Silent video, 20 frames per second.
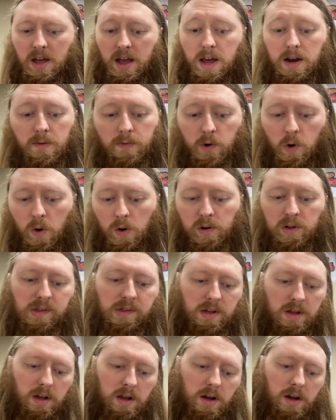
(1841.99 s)
And of
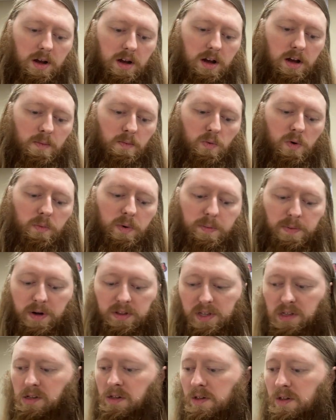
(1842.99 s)
course, um, when we
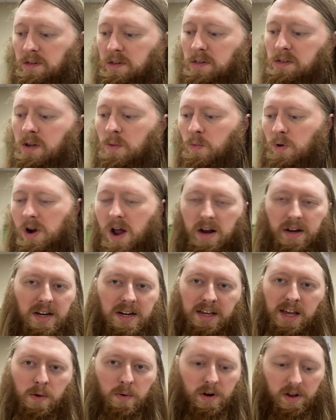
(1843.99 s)
put these in the system, we're not
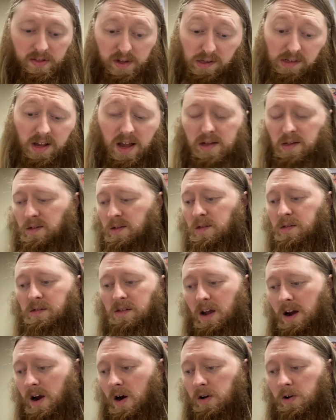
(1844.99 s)
going to get rid of these cases.
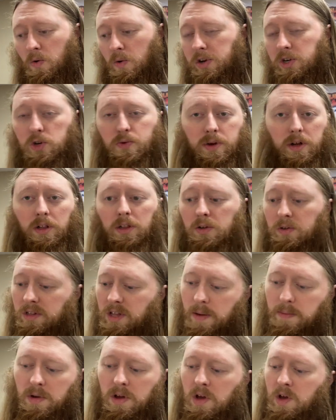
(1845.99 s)
They are going to include
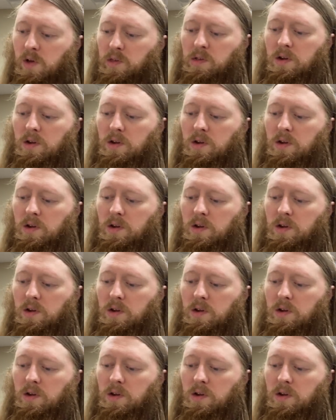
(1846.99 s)
them.